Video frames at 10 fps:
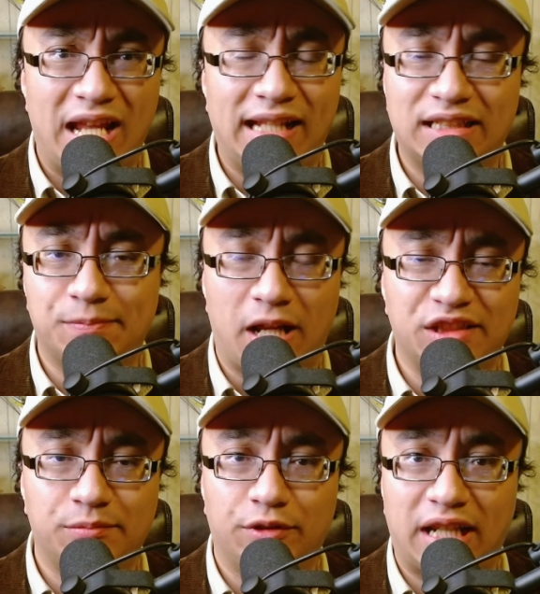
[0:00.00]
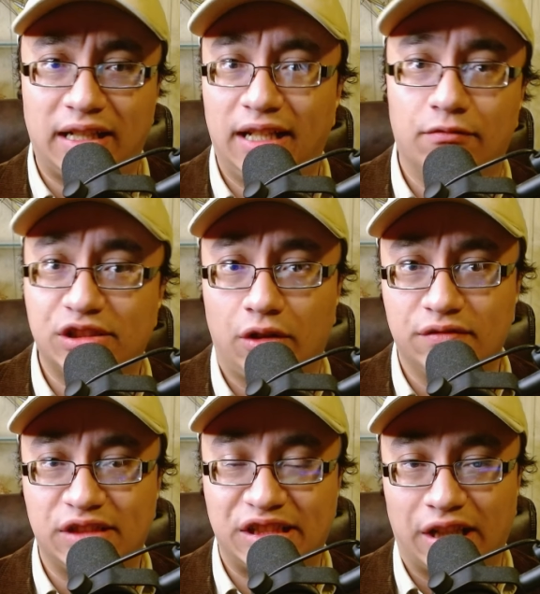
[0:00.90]
it's possible that it
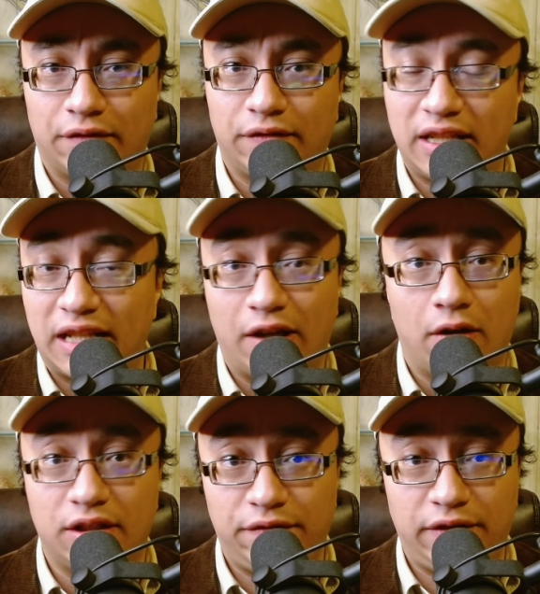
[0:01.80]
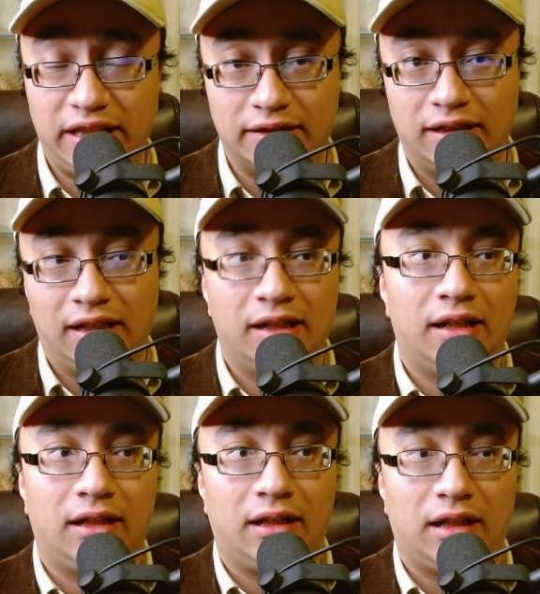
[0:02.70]
resolves itself and they are defeated.
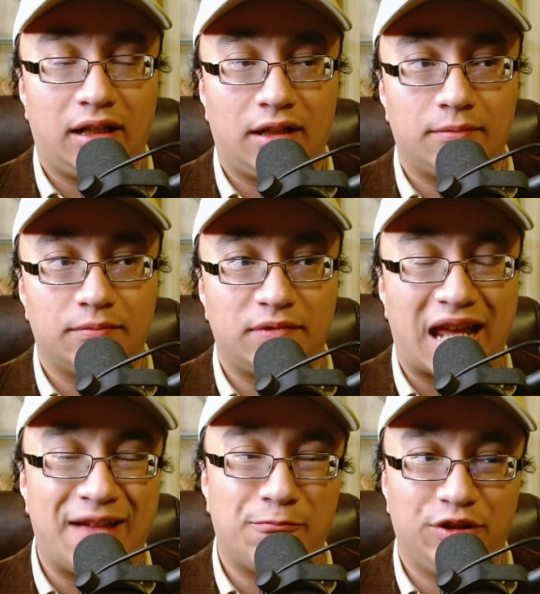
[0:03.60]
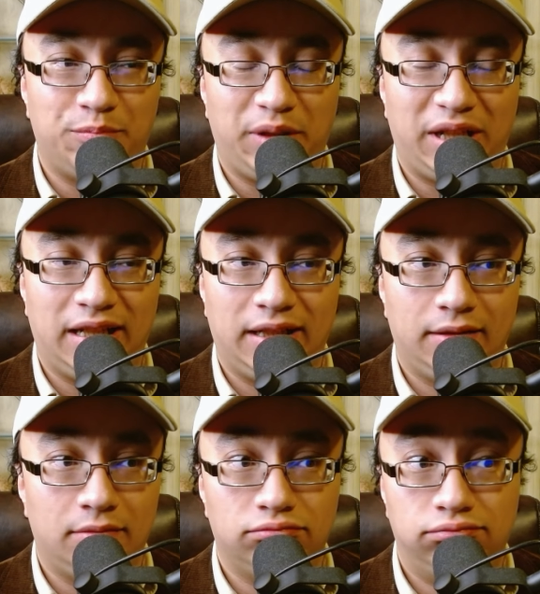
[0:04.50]
Um, that would
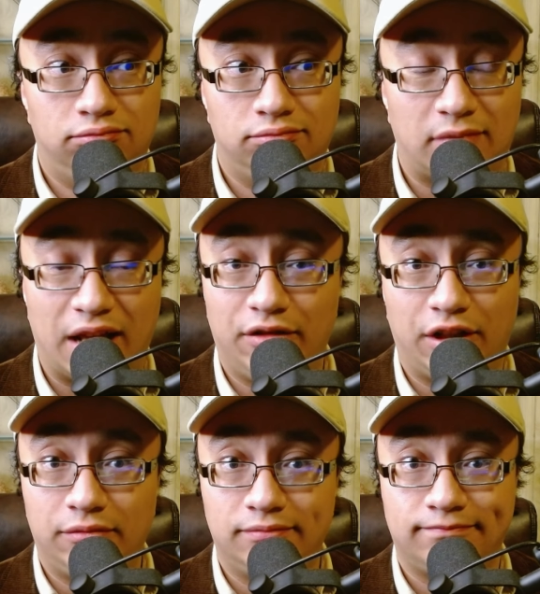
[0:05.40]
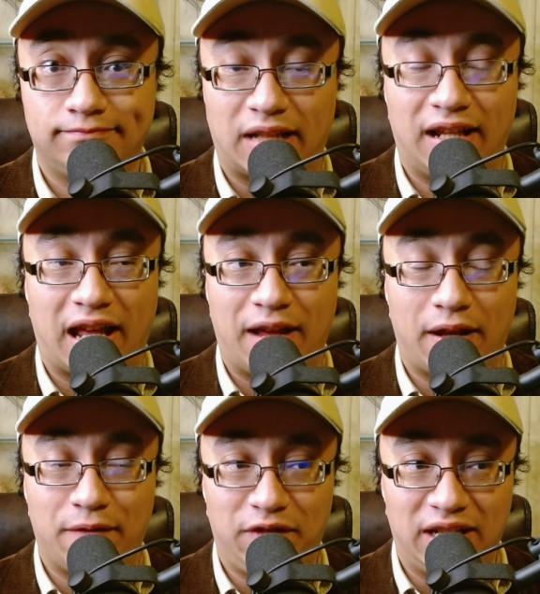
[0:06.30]
be I don't know. I, I,
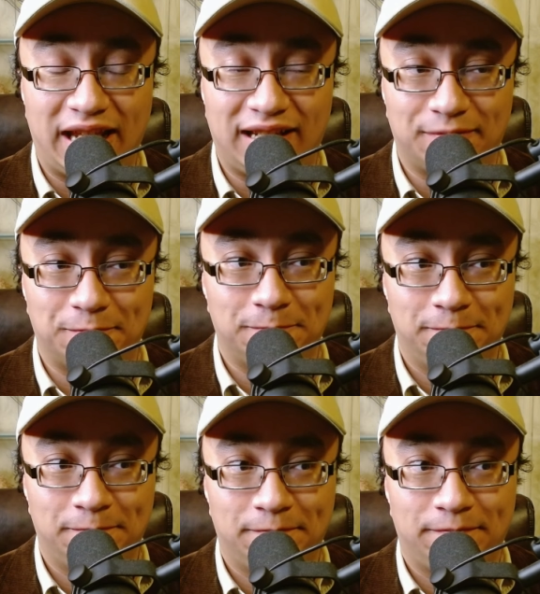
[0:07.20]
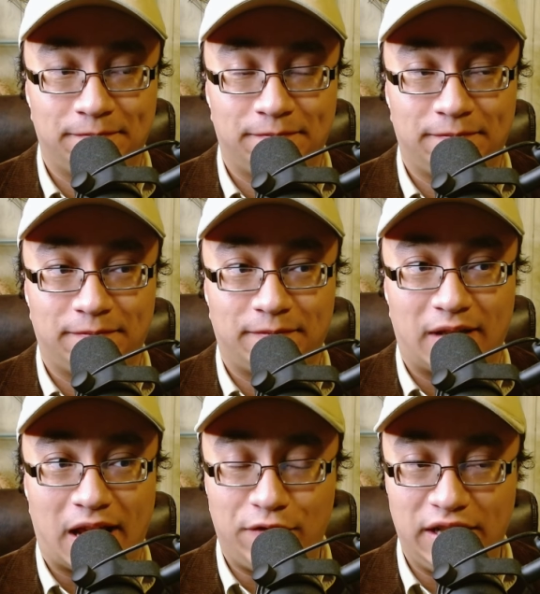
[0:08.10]
I feel like
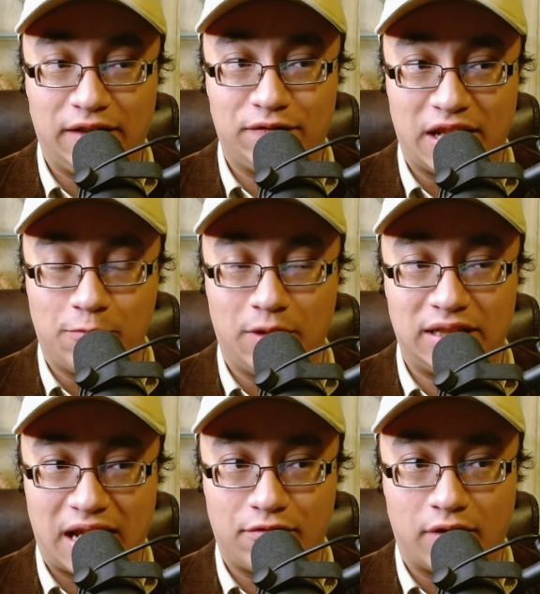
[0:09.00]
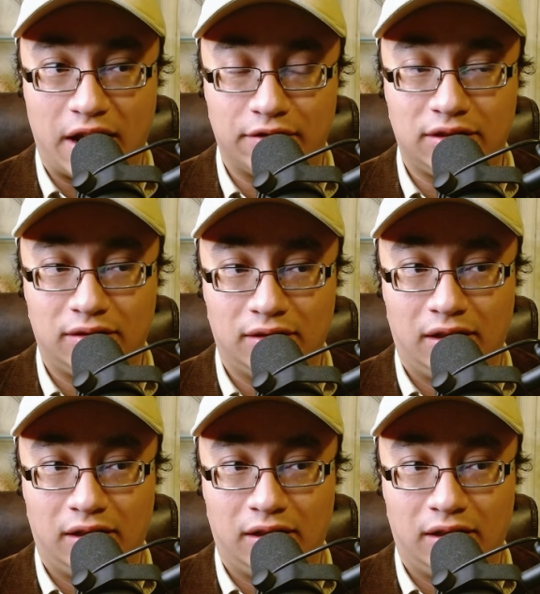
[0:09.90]
I feel like if they went that route,